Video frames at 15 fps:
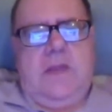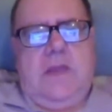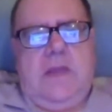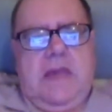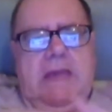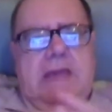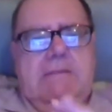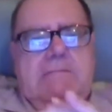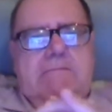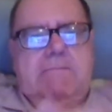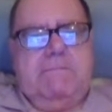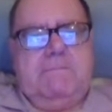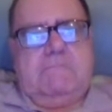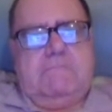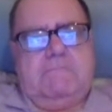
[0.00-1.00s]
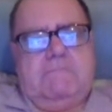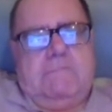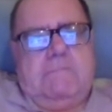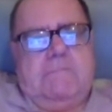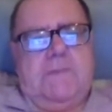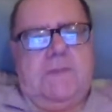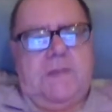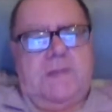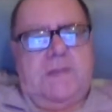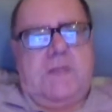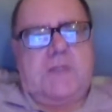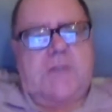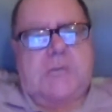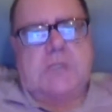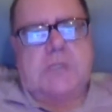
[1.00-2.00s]
Um,
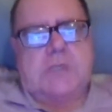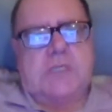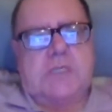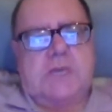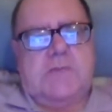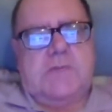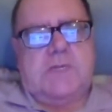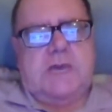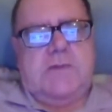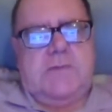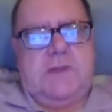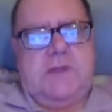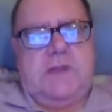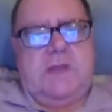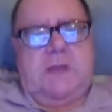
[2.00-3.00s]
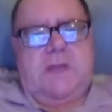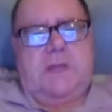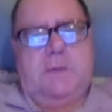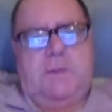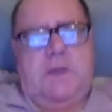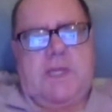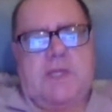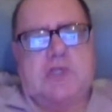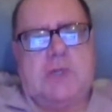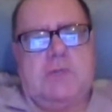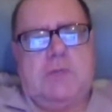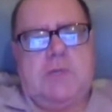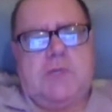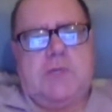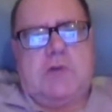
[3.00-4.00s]
Chestnut 7, The Witch
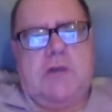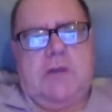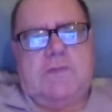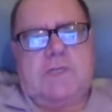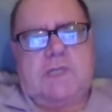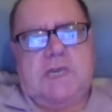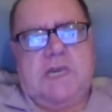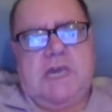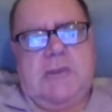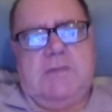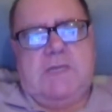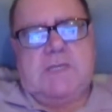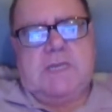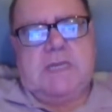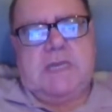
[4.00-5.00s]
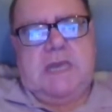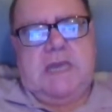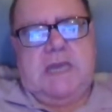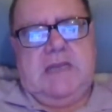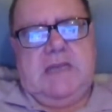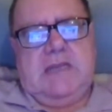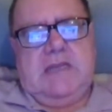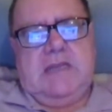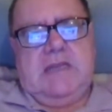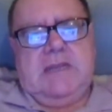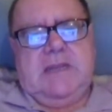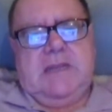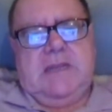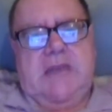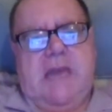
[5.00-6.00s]
and Witchcraft scared me as a kid.
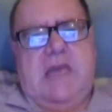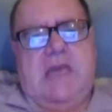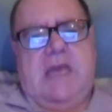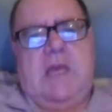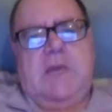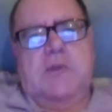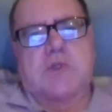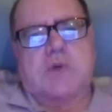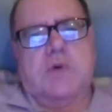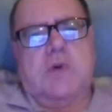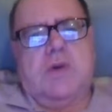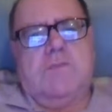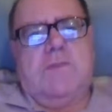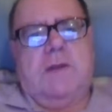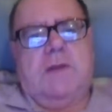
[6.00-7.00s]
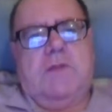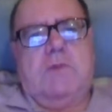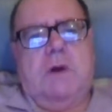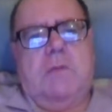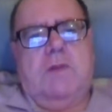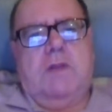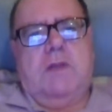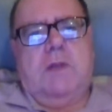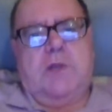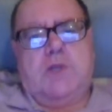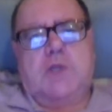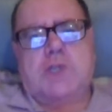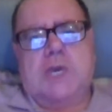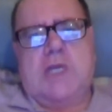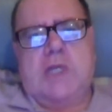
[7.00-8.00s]
Yeah, are you talking about the one with Lon
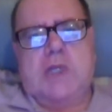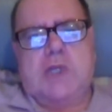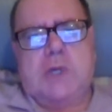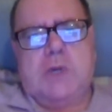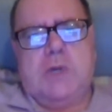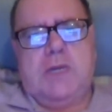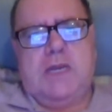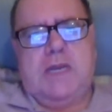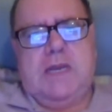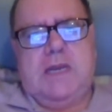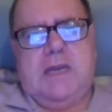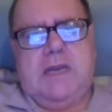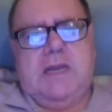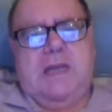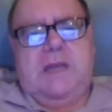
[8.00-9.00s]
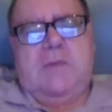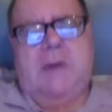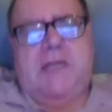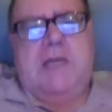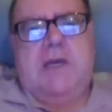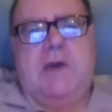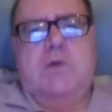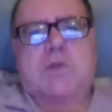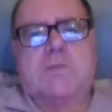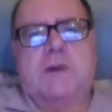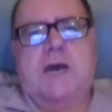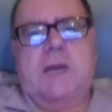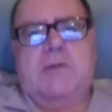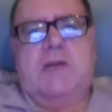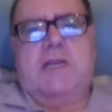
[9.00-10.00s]
Chaney Jr. in, where he goes
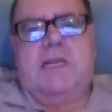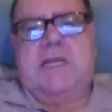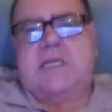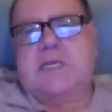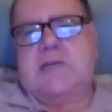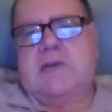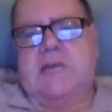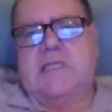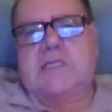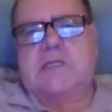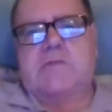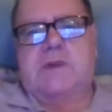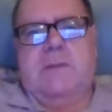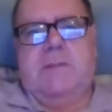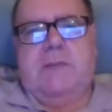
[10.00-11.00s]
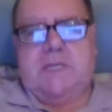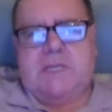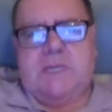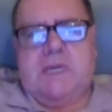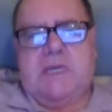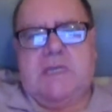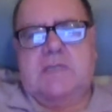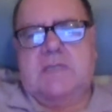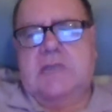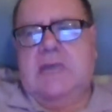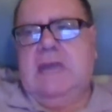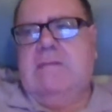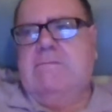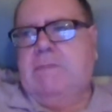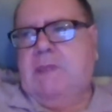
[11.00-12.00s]
mad when he desecrates his family's
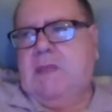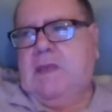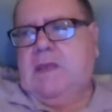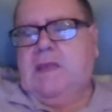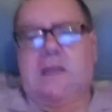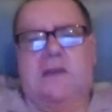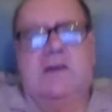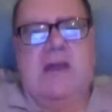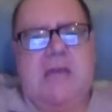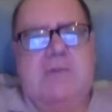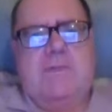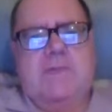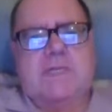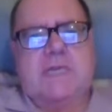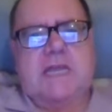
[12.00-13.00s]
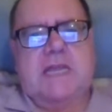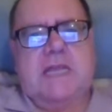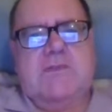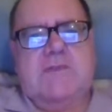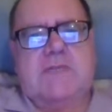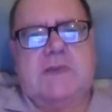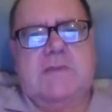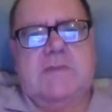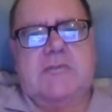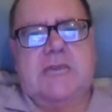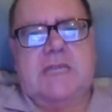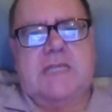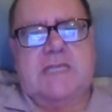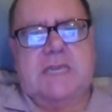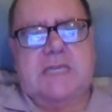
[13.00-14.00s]
the grave of his
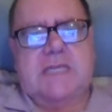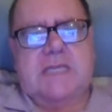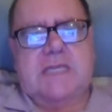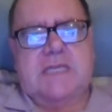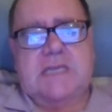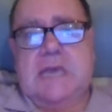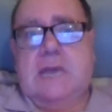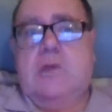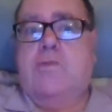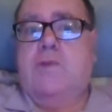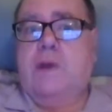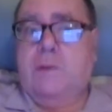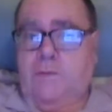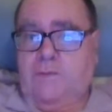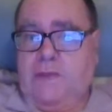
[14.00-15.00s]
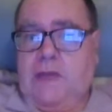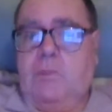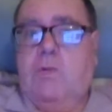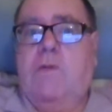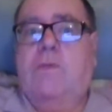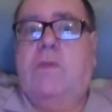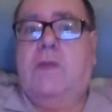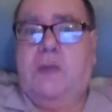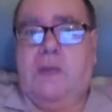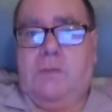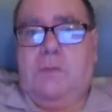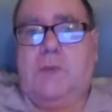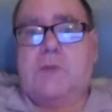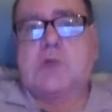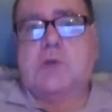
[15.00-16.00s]
ancestors? Yeah, I love that one.
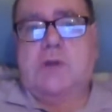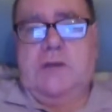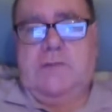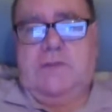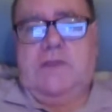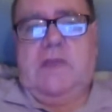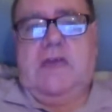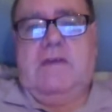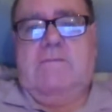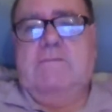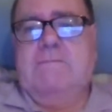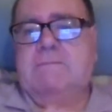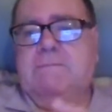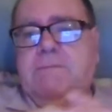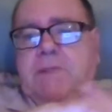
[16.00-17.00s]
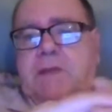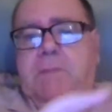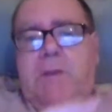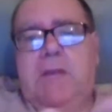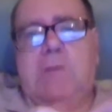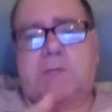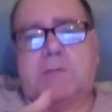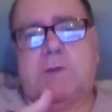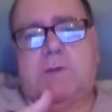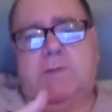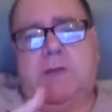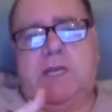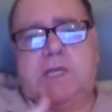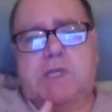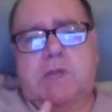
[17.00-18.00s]
Witchcraft. Yeah, I believe it's been
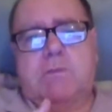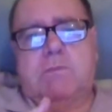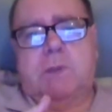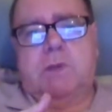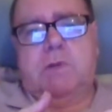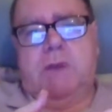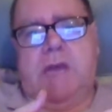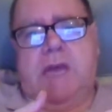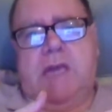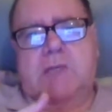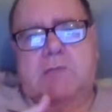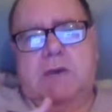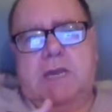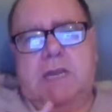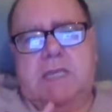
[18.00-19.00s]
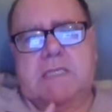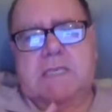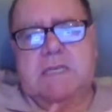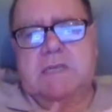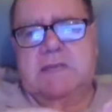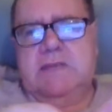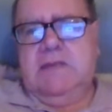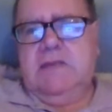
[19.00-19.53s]
released on Blu-ray as well, hasn't it?